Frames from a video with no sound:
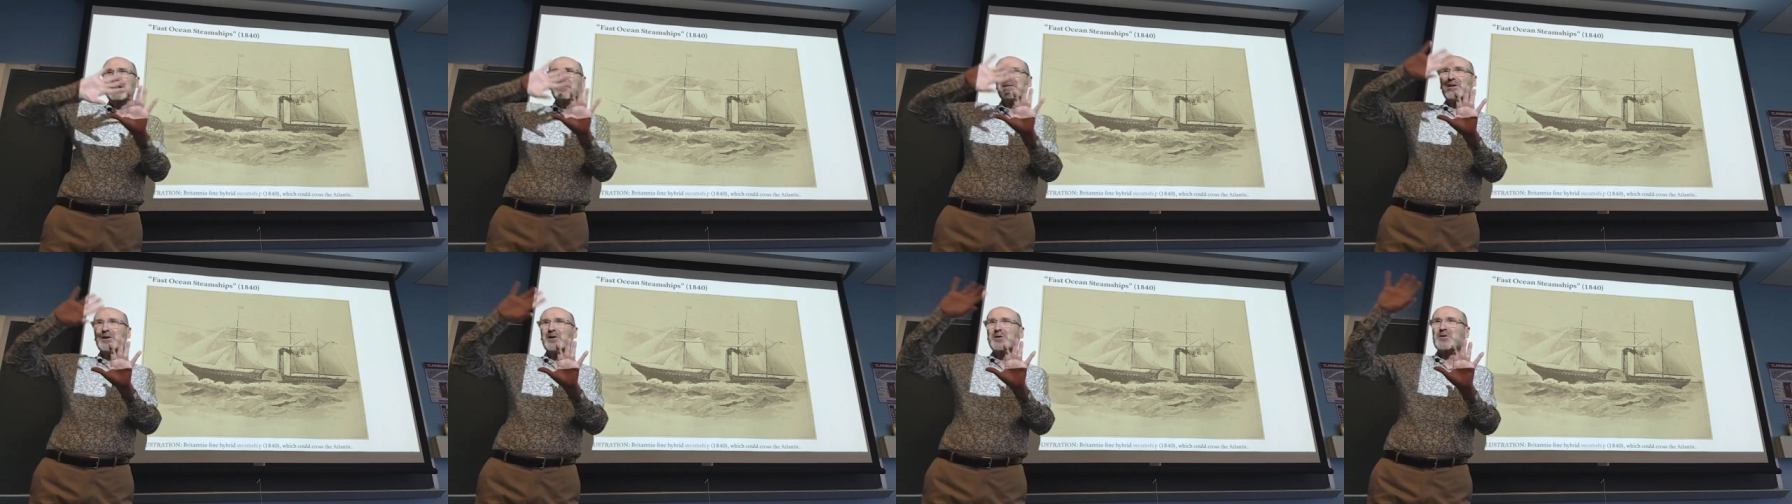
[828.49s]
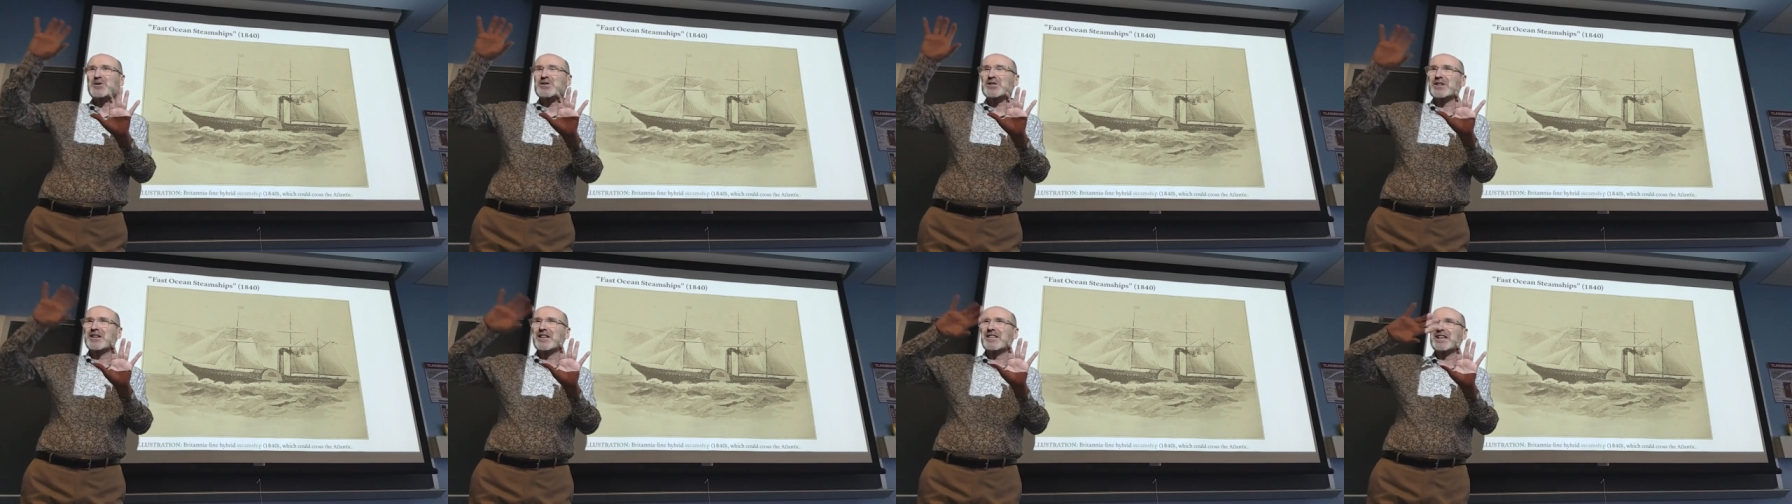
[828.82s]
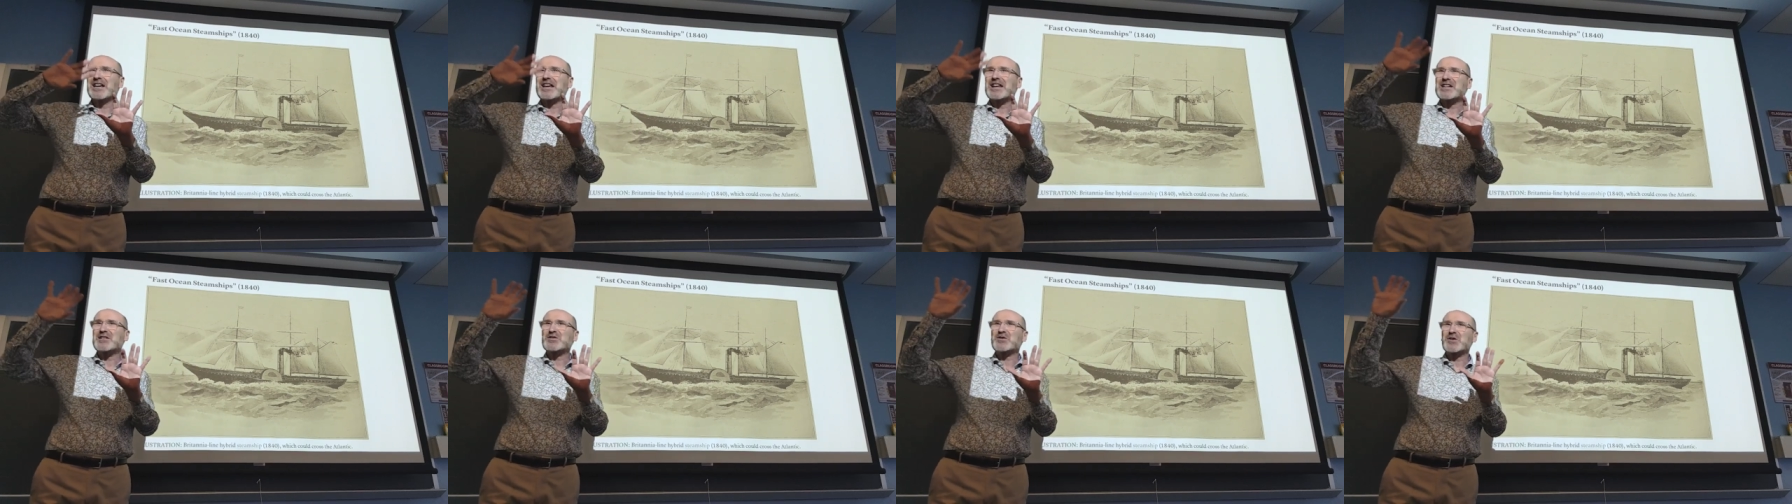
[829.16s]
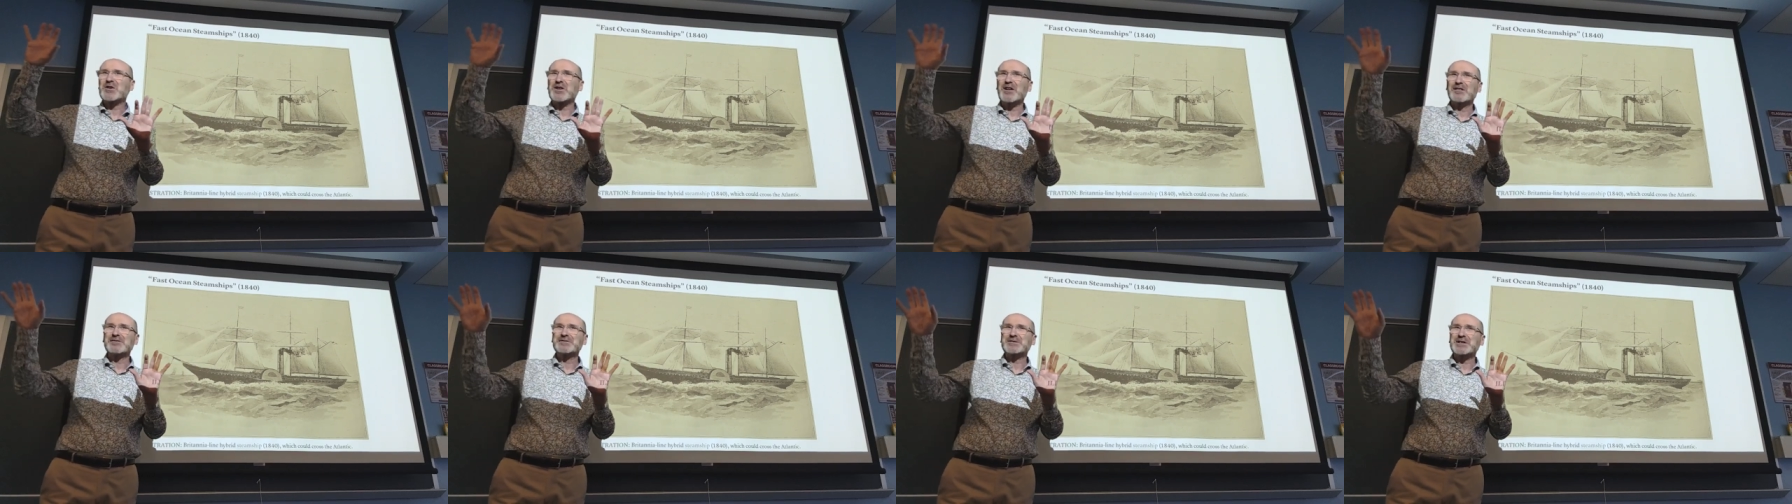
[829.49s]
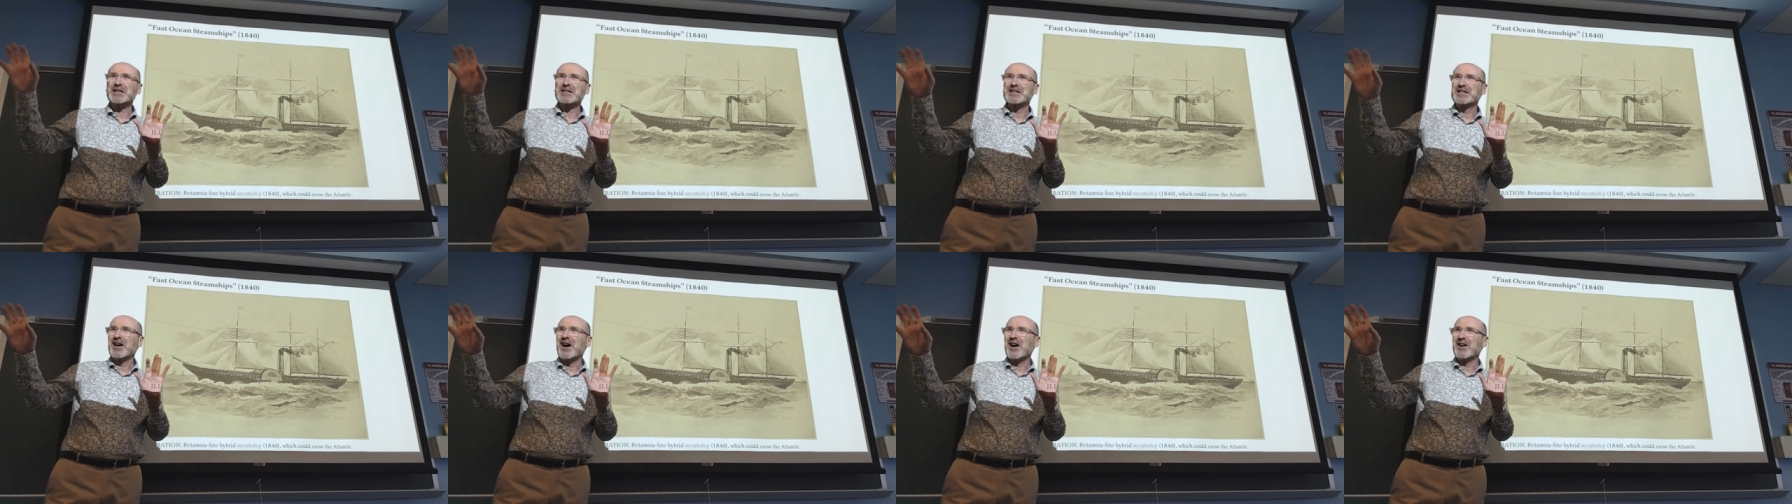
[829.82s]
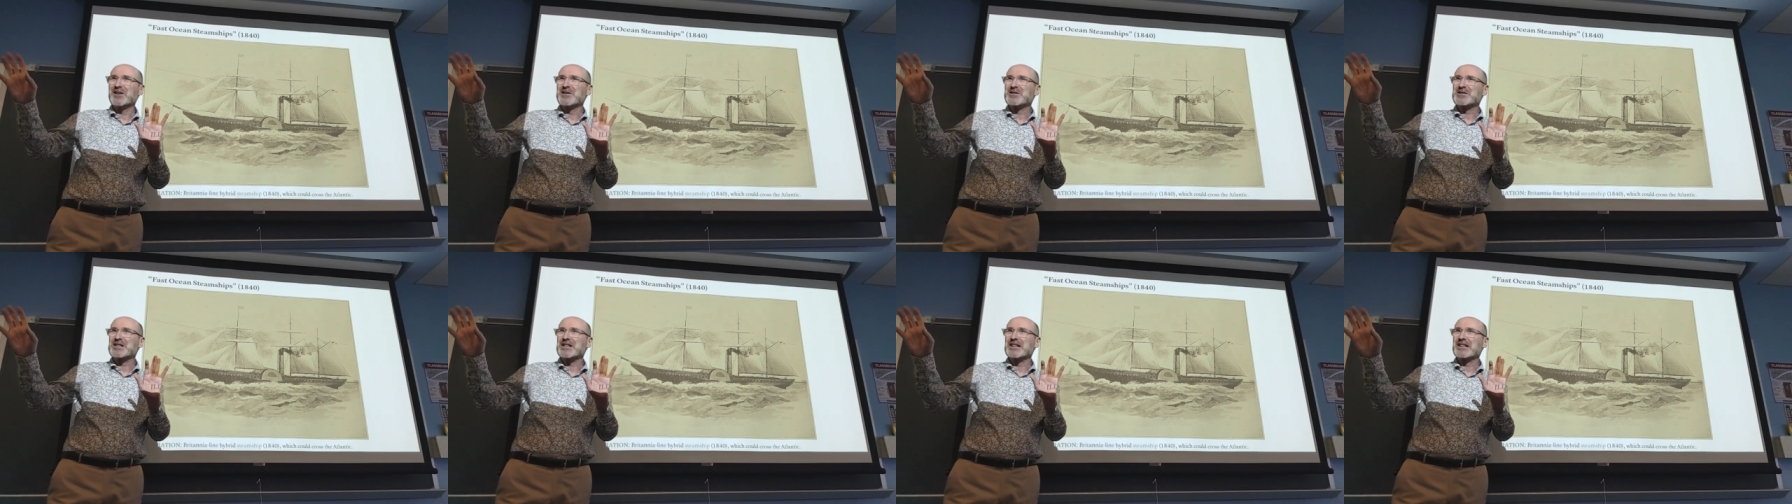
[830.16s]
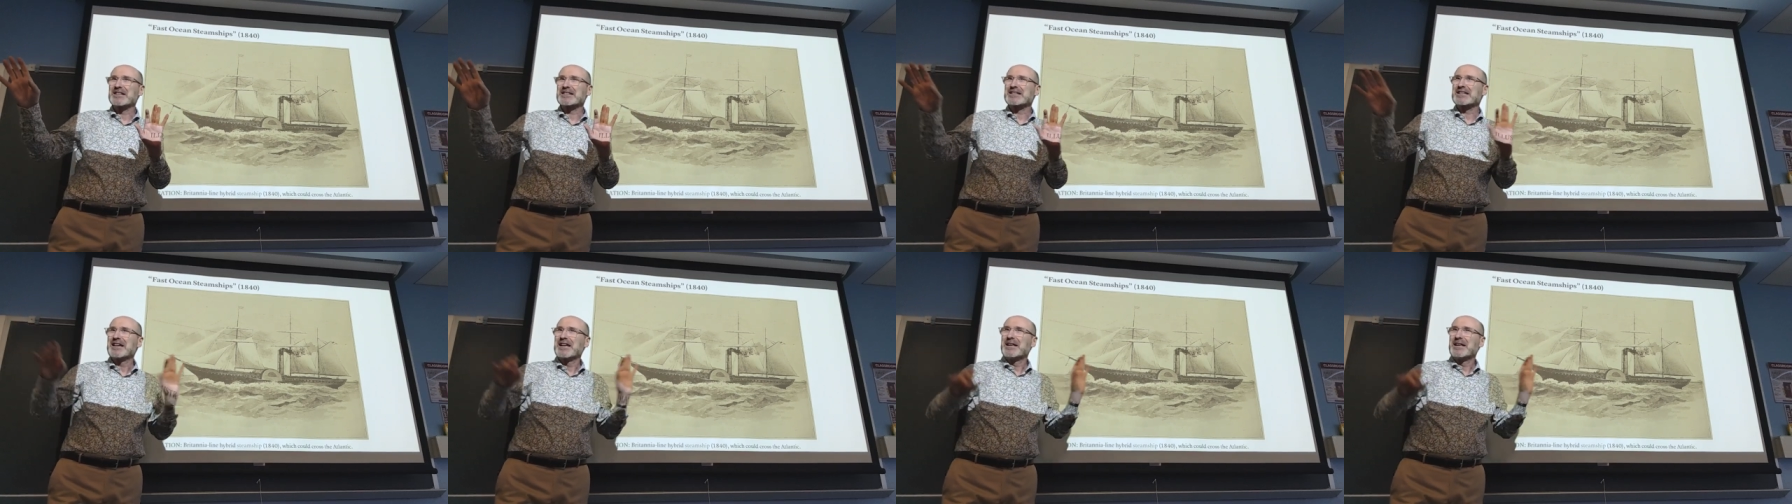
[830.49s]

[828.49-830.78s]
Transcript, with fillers: evolution and the history of technologies.